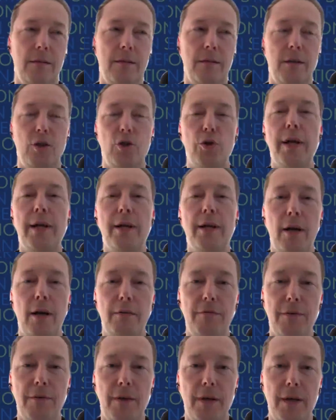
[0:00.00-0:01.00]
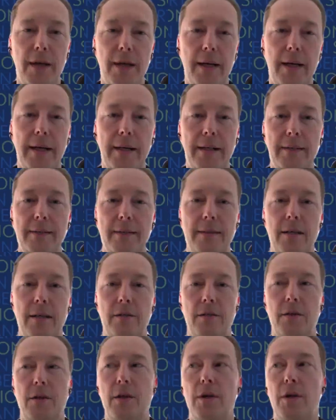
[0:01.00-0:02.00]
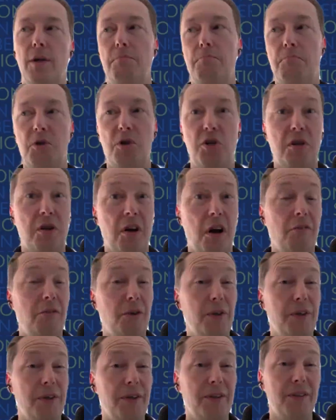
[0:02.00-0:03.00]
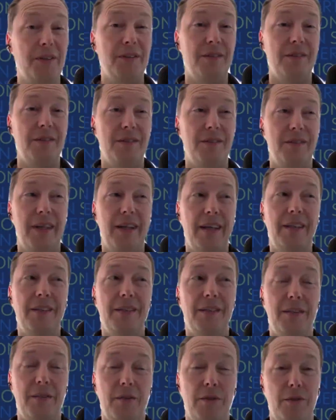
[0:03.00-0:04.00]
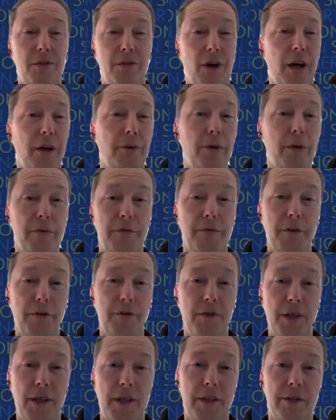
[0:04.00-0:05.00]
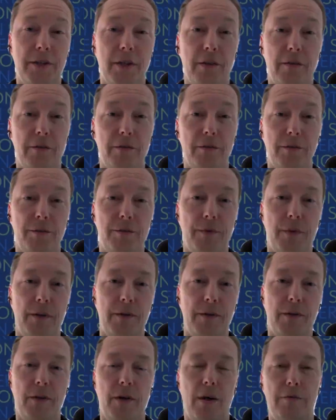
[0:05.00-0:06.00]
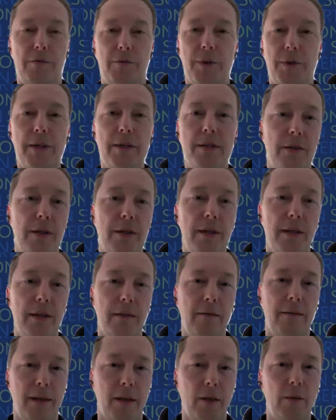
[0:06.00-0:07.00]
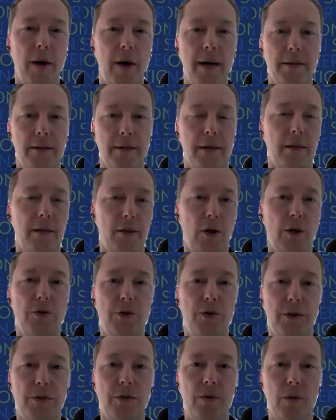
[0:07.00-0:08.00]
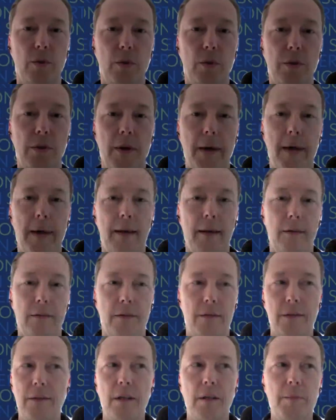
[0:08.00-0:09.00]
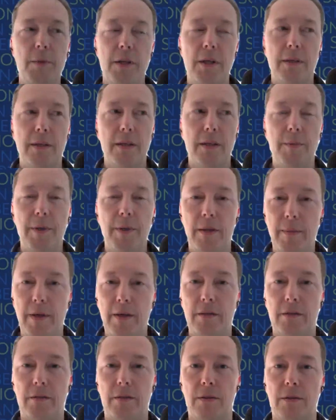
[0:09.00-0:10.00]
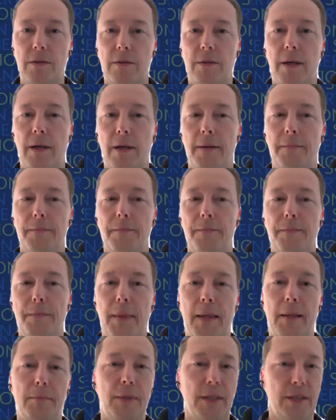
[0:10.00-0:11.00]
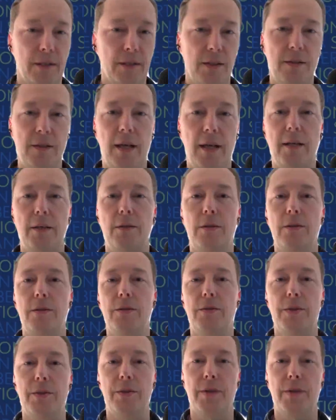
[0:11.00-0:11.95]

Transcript: trade-off, and instead cover, in a sense, the 150 years of reasoning and theorizing in the Austrian school. So there's going to be a little bit about business cycles. There's